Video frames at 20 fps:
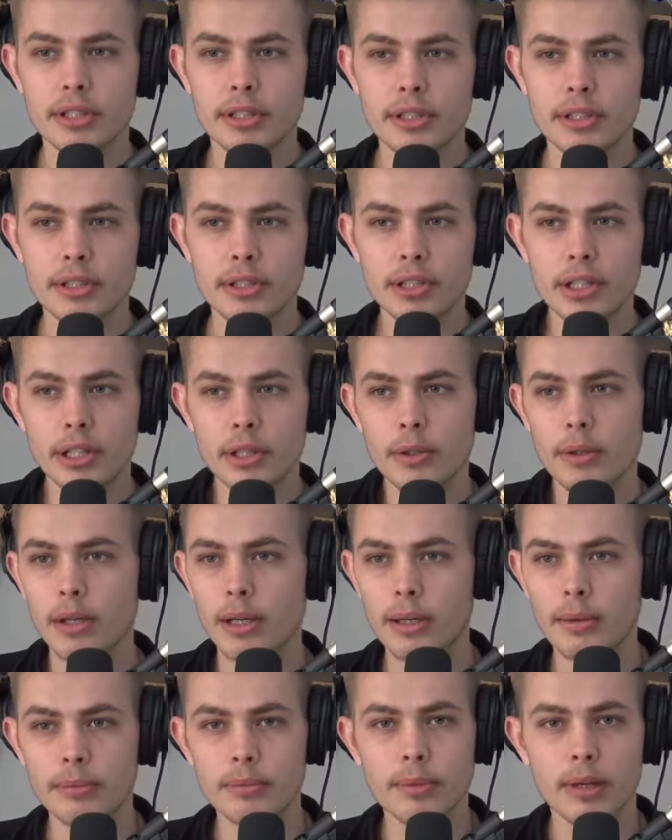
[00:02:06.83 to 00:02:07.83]
you
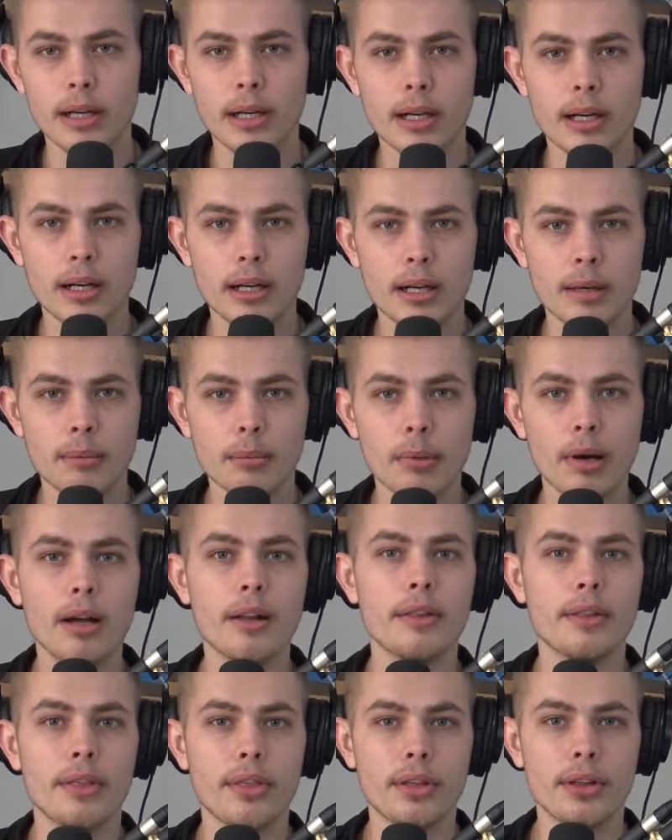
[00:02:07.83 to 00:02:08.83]
know, a a
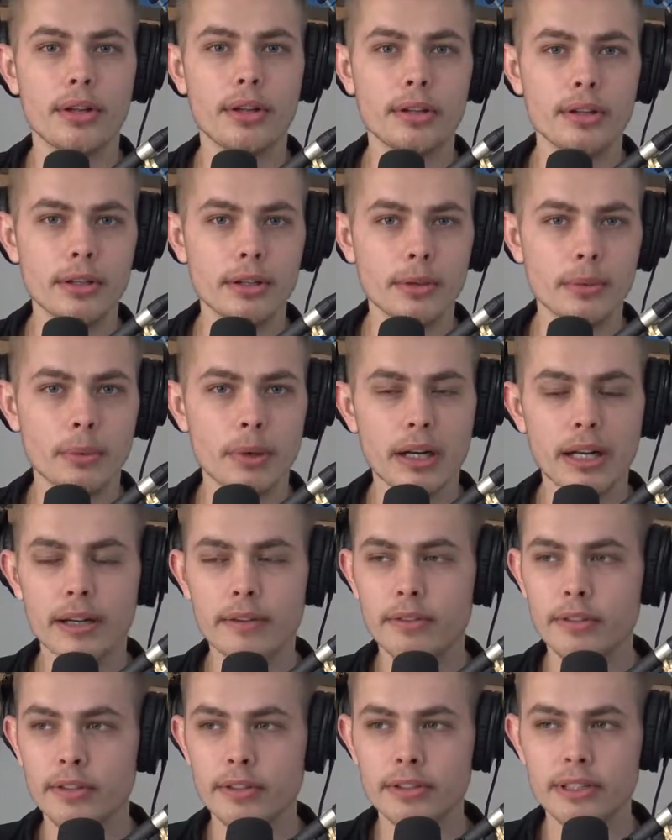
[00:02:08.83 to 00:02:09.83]
month or
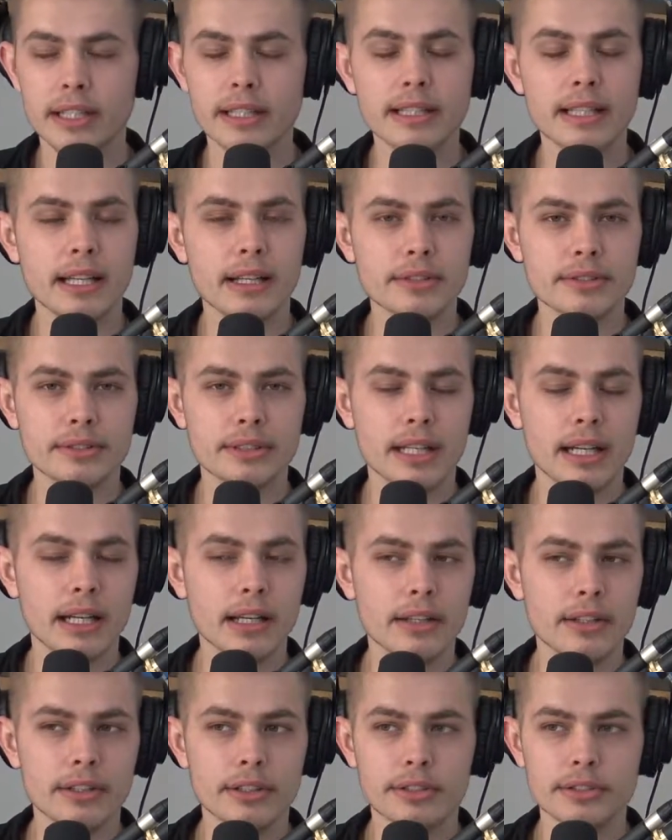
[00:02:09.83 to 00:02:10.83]
whatever, ten thousand
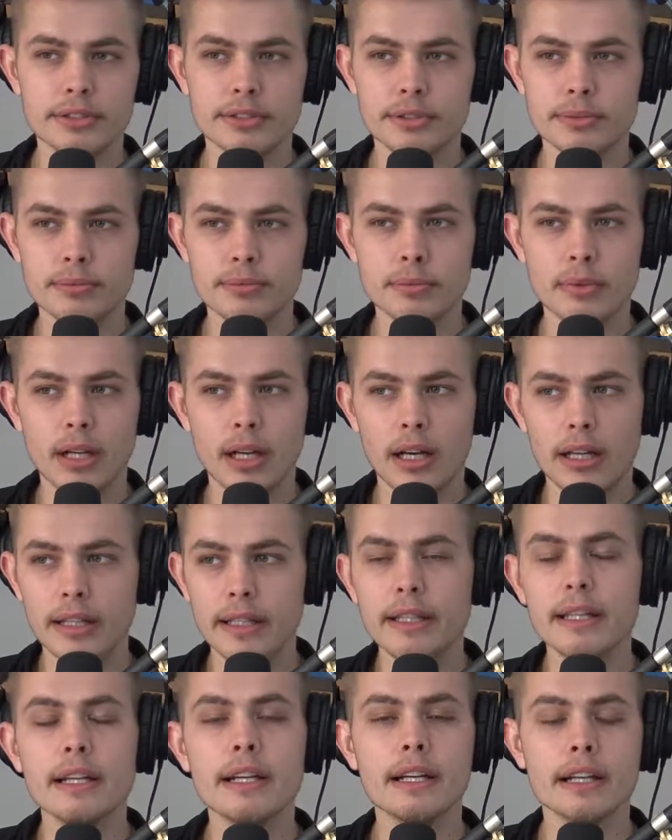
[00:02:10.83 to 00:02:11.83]
dollars a
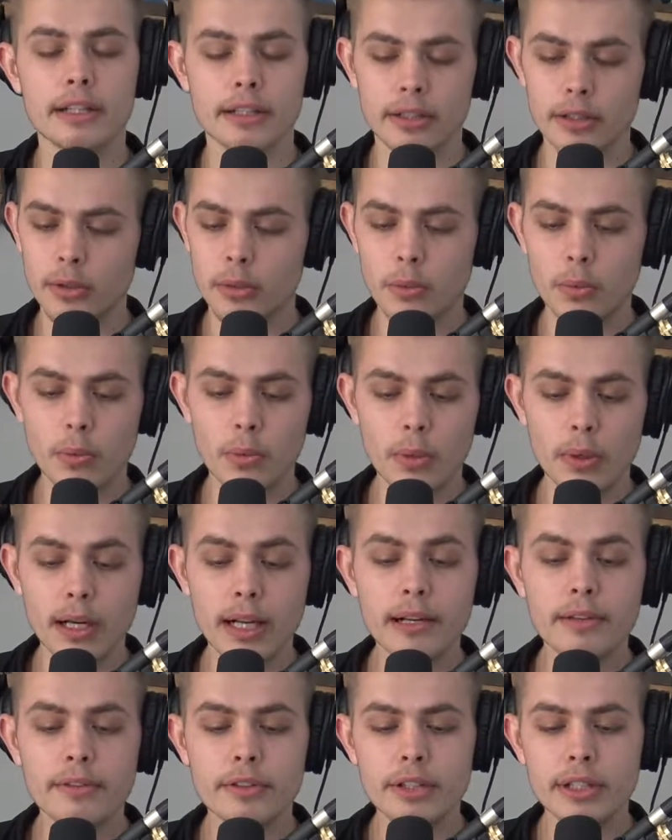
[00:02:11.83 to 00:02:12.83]
year or
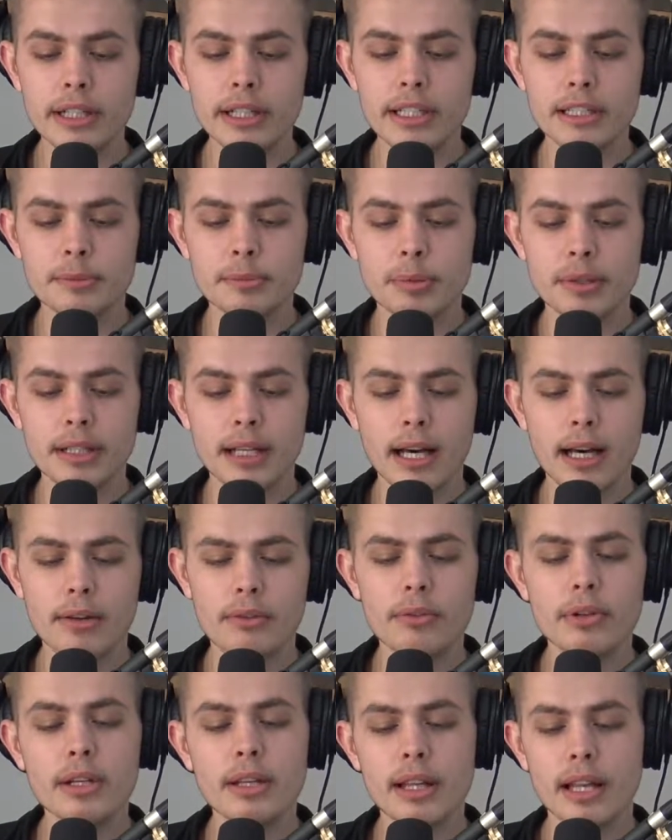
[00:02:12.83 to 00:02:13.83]
whatever it is, but not
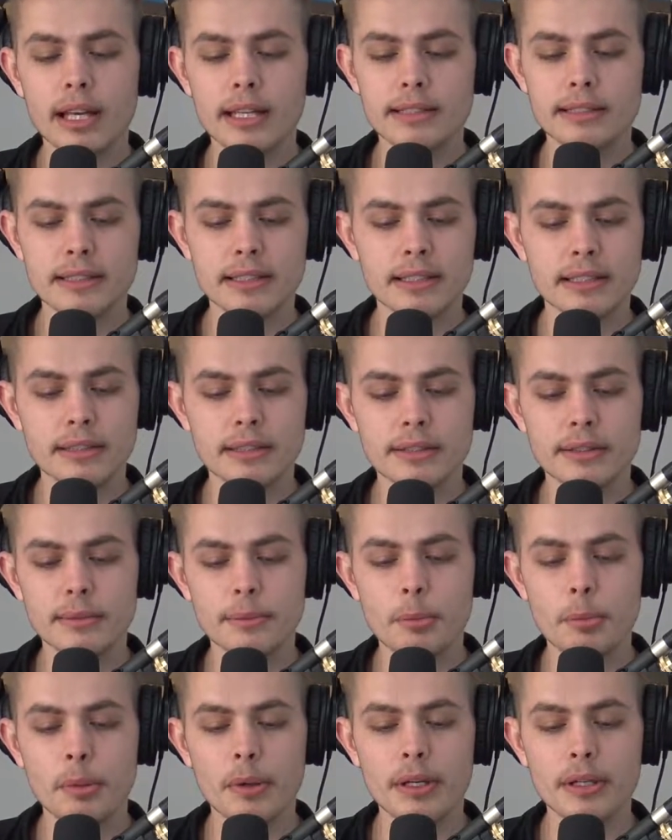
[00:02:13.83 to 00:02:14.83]
realizing,
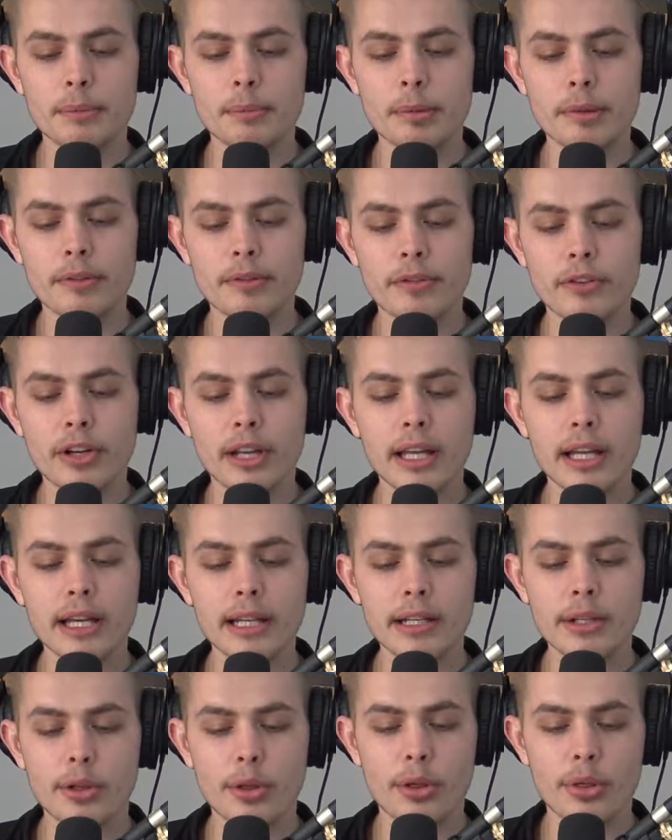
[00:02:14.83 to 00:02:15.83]
but but
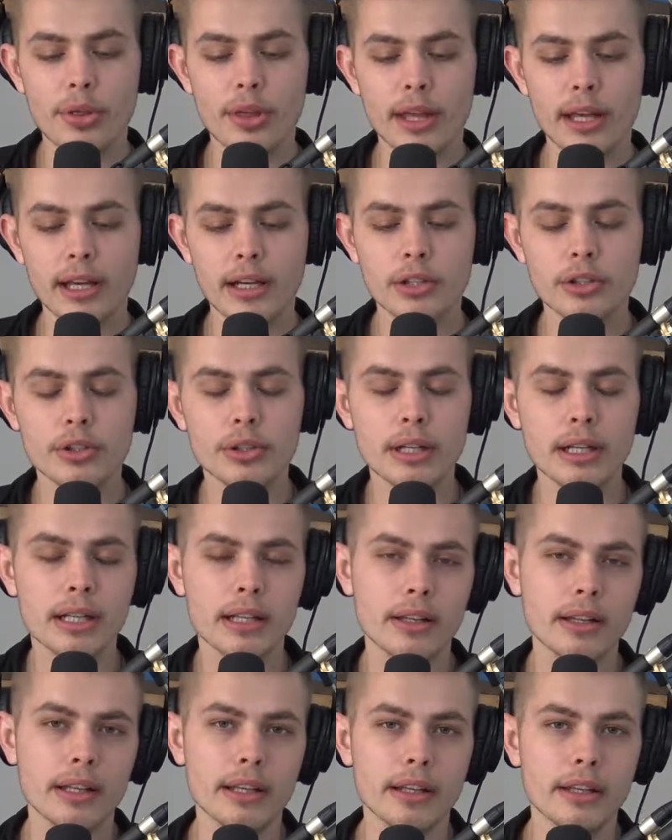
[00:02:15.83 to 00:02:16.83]
forgetting to think
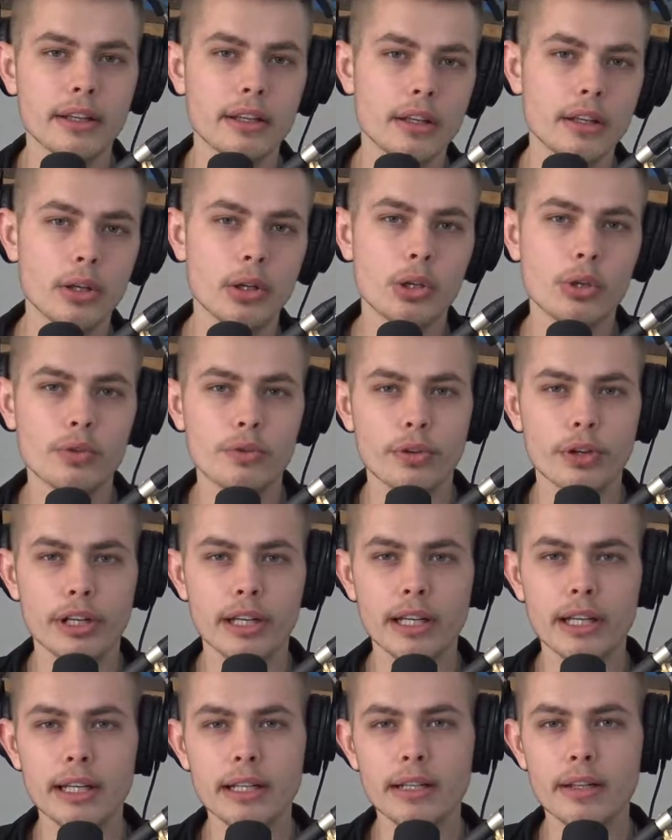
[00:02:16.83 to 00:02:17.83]
critically,
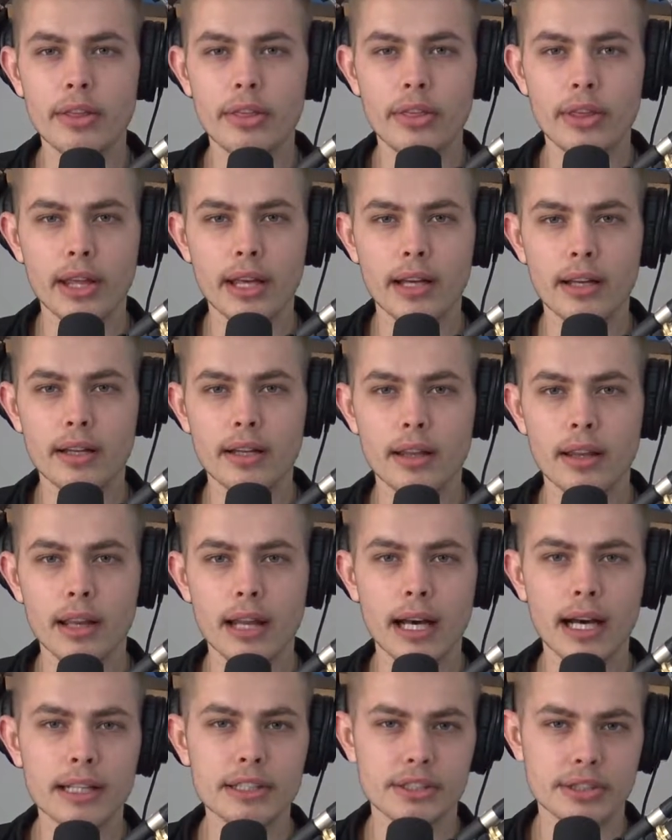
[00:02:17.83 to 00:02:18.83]
forgetting to think
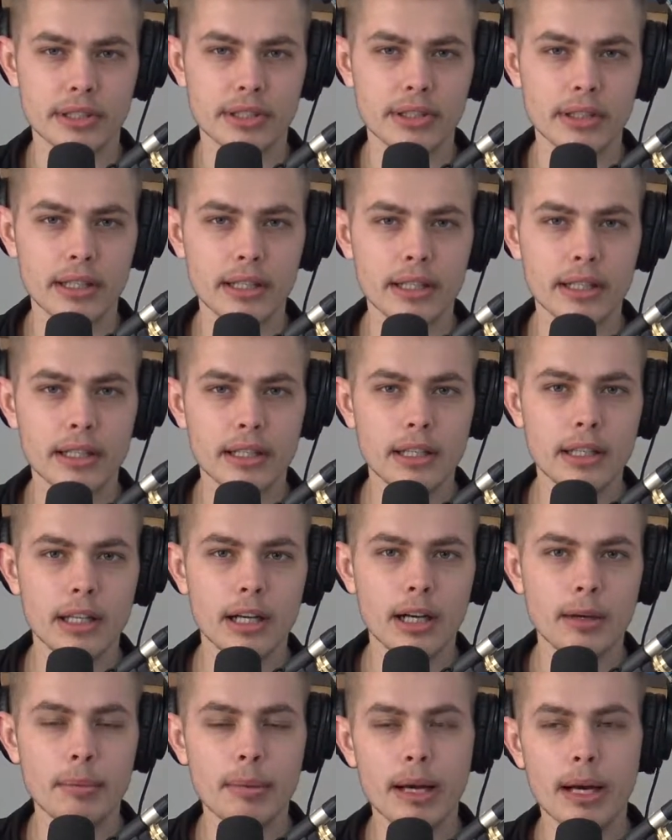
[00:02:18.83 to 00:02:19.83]
logically
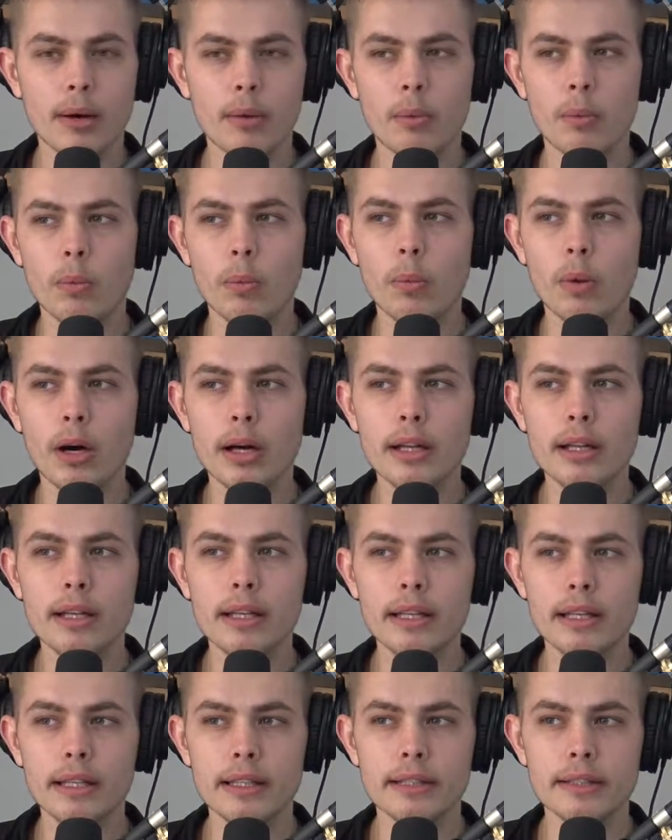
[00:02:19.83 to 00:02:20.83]
about what
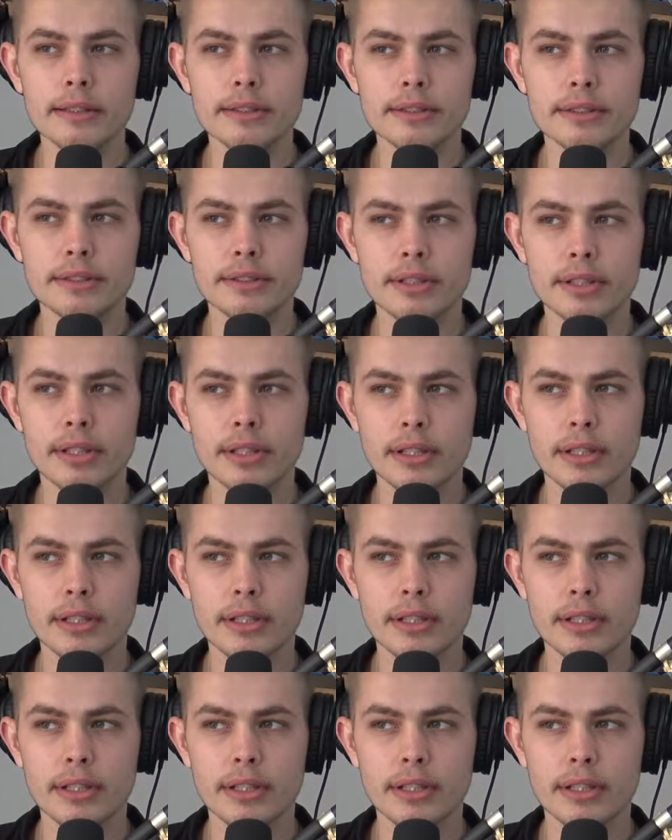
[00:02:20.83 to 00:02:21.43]
is